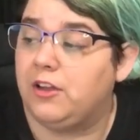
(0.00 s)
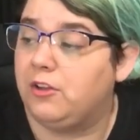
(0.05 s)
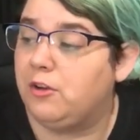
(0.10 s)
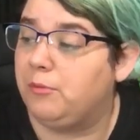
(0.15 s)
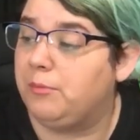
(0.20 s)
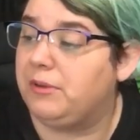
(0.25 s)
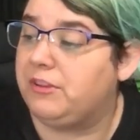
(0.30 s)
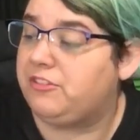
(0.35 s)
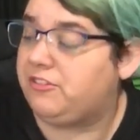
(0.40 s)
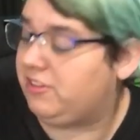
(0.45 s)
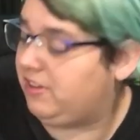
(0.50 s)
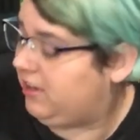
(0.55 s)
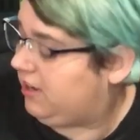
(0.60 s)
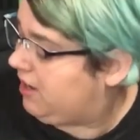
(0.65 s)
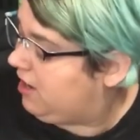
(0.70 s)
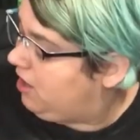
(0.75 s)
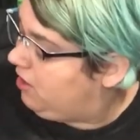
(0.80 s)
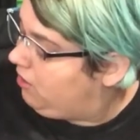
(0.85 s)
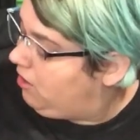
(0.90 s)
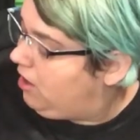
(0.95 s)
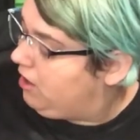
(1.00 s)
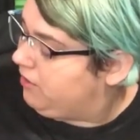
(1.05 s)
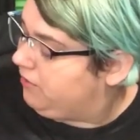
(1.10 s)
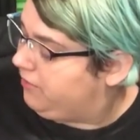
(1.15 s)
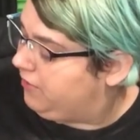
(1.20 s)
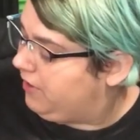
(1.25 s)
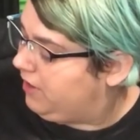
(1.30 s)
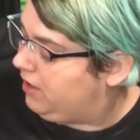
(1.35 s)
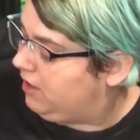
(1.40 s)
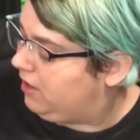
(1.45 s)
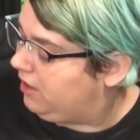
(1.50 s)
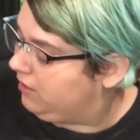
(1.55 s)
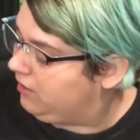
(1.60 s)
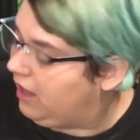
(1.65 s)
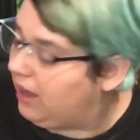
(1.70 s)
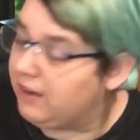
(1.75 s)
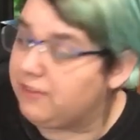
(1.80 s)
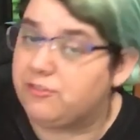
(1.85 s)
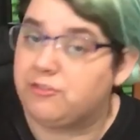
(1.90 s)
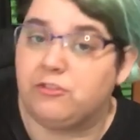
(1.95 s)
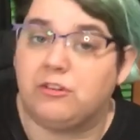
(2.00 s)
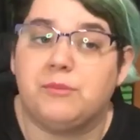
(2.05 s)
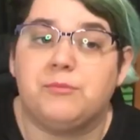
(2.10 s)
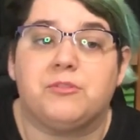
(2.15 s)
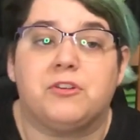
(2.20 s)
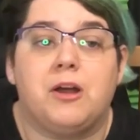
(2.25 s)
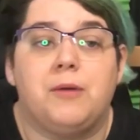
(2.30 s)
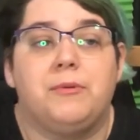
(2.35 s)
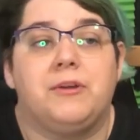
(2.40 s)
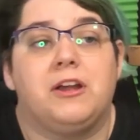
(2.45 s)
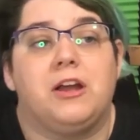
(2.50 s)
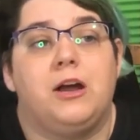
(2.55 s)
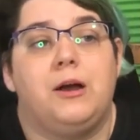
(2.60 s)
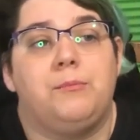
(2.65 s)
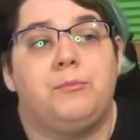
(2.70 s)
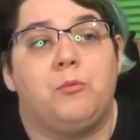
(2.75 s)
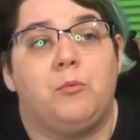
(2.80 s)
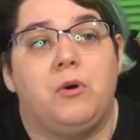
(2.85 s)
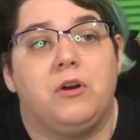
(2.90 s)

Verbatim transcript: you'll be seeing a lot of live streams coming up.